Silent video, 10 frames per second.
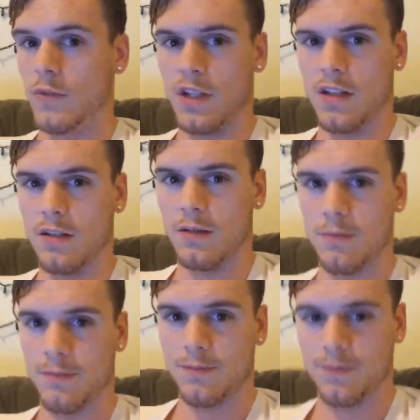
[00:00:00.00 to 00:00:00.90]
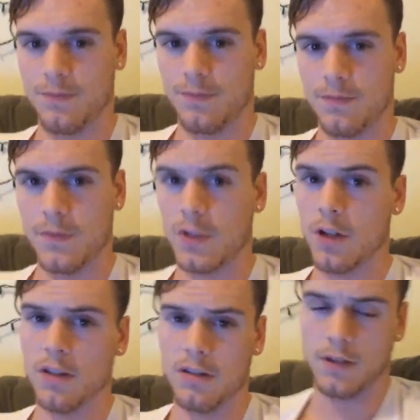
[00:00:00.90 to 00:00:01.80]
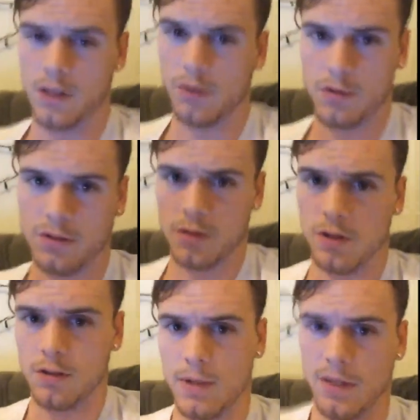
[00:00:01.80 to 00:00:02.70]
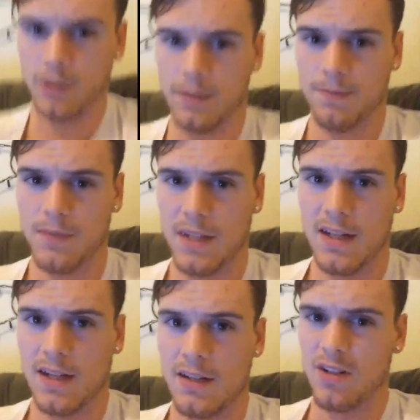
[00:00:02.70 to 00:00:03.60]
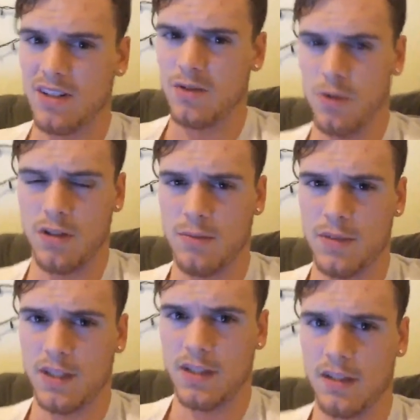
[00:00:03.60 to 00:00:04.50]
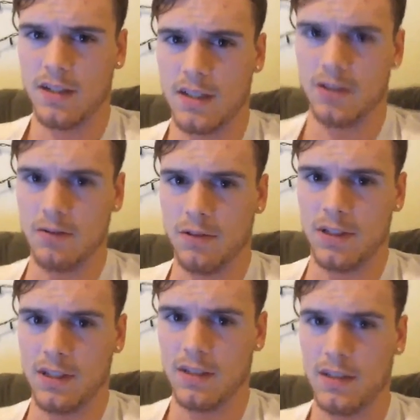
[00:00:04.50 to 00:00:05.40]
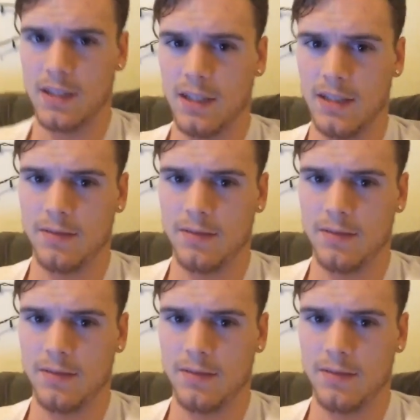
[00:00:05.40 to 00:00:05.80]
The end. Sorry this video was so long, by the way. I tried to shorten it, but I couldn't really get